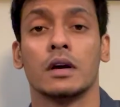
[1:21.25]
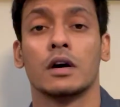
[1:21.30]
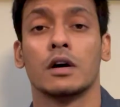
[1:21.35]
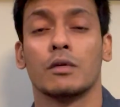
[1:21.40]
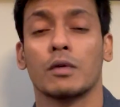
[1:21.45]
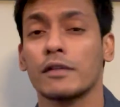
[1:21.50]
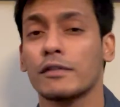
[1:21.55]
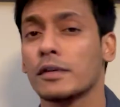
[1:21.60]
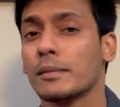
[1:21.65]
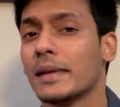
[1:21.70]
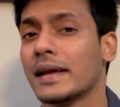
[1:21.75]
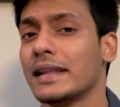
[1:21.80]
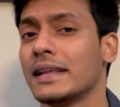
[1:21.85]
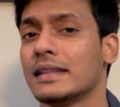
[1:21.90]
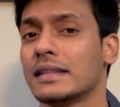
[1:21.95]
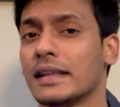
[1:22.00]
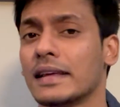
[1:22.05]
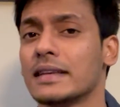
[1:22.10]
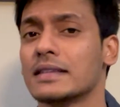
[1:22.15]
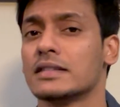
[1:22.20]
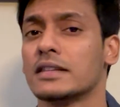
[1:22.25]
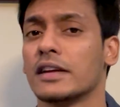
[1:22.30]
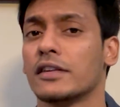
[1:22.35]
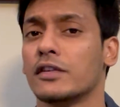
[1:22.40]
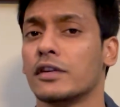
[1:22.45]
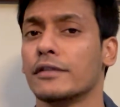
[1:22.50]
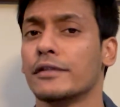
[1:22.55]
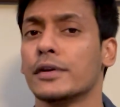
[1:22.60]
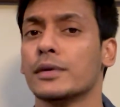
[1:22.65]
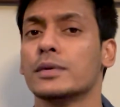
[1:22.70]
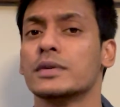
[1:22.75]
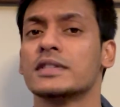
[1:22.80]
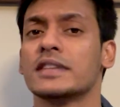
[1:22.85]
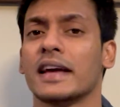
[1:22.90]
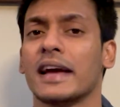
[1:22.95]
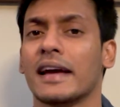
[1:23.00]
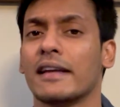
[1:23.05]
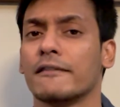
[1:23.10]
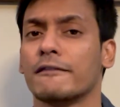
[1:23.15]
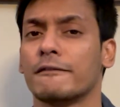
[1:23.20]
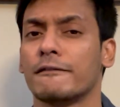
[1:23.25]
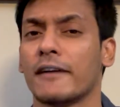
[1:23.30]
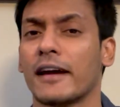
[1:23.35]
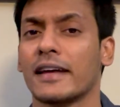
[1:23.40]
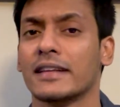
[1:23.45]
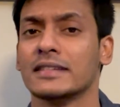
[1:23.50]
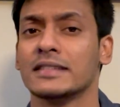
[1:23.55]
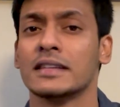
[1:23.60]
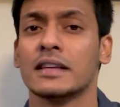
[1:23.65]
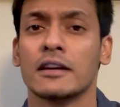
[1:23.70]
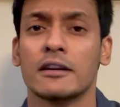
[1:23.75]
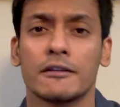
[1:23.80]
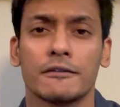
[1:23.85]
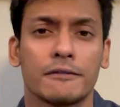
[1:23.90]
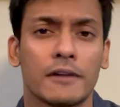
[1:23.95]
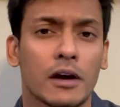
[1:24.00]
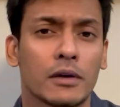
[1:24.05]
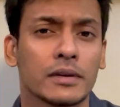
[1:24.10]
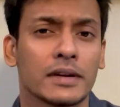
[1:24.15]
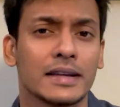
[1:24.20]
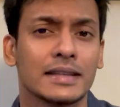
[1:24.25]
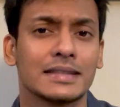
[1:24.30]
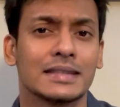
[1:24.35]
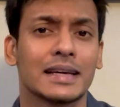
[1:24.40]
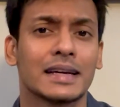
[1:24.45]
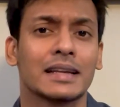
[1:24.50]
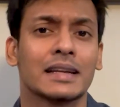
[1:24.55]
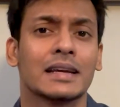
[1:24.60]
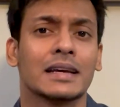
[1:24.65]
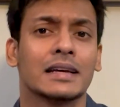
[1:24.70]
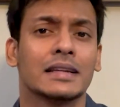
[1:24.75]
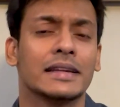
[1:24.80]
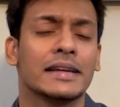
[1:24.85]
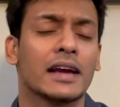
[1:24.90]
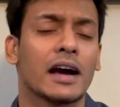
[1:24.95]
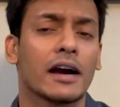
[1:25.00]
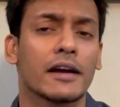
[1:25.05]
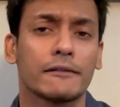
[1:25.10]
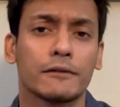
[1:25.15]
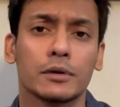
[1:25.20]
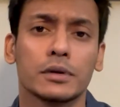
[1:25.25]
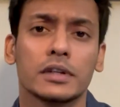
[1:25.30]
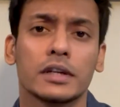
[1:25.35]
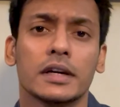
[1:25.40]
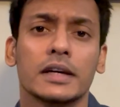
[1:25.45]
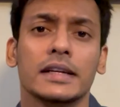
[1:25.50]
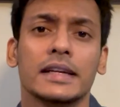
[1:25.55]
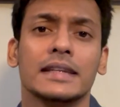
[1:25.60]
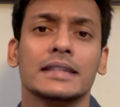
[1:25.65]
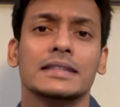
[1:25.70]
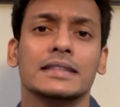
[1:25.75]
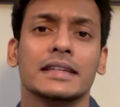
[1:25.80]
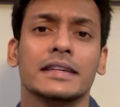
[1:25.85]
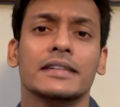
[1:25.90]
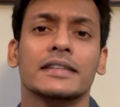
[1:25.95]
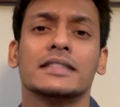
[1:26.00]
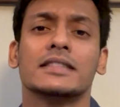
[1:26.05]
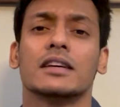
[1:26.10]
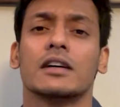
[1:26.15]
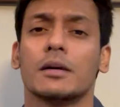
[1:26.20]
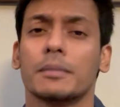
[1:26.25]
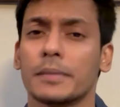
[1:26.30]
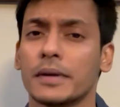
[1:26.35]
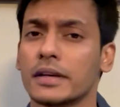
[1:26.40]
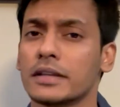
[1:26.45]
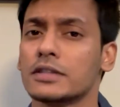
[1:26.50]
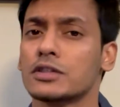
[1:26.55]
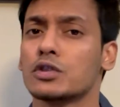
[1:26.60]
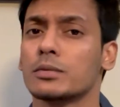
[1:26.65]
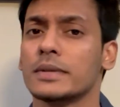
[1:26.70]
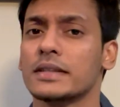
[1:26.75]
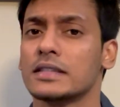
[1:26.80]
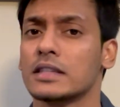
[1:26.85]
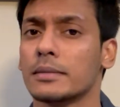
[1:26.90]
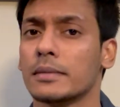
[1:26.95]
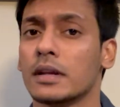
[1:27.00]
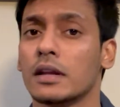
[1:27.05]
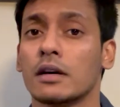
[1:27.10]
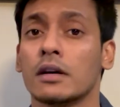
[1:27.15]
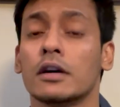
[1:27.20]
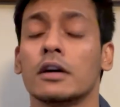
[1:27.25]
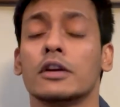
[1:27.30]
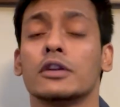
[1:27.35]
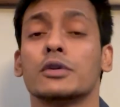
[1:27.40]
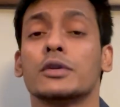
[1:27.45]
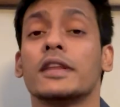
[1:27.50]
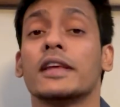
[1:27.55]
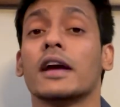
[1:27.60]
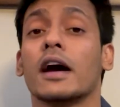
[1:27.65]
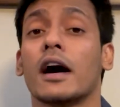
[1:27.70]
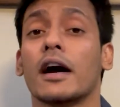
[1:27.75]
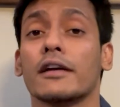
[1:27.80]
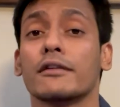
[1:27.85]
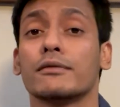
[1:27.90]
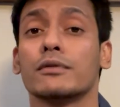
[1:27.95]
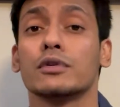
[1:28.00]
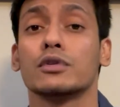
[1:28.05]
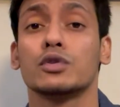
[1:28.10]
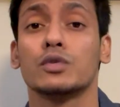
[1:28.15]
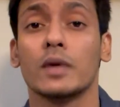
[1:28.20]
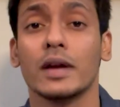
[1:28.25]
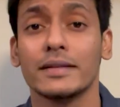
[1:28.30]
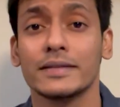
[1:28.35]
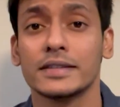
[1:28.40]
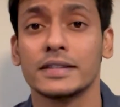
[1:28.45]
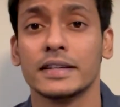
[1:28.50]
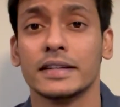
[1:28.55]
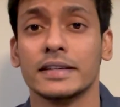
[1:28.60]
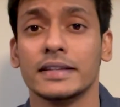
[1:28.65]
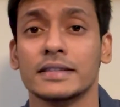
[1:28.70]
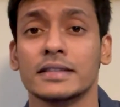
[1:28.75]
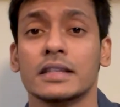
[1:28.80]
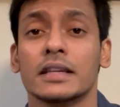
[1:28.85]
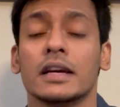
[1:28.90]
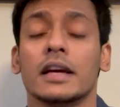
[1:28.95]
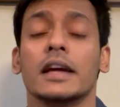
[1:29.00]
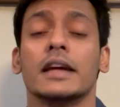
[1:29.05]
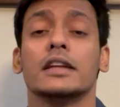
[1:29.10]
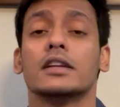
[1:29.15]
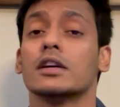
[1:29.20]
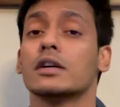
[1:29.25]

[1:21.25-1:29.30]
One of the many things that reviews and fans found is that the iPhone 13 series appears to be similar to the iPhone 12 series in